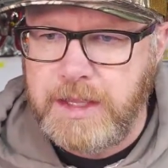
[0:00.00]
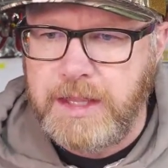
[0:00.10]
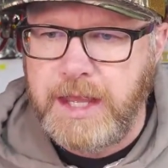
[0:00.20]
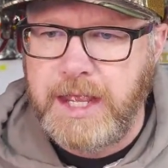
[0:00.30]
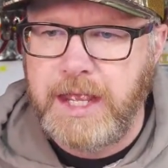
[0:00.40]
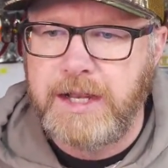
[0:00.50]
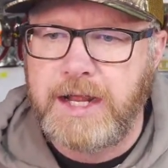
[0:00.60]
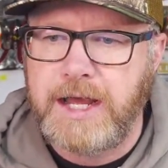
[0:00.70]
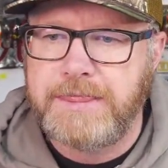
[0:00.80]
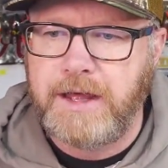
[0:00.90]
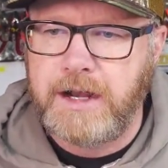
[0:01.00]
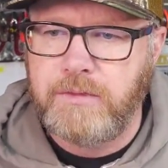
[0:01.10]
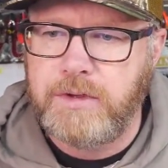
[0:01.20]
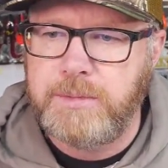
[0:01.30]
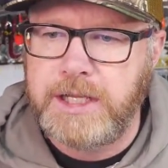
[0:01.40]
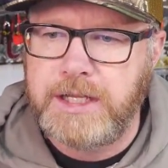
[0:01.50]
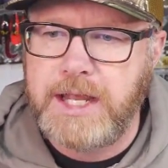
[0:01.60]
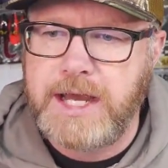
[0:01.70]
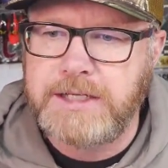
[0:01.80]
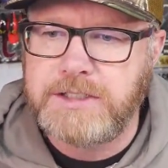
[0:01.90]
And I thought it would be
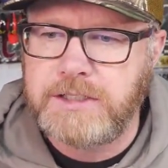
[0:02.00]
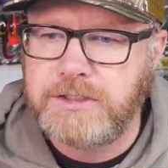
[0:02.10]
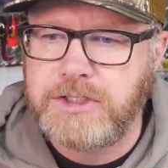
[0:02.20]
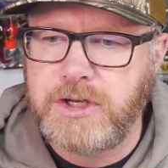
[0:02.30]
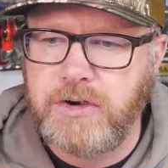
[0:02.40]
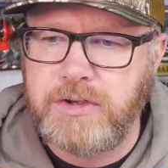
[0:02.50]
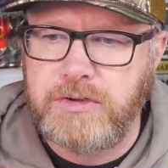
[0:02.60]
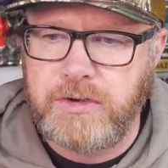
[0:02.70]
nice to show you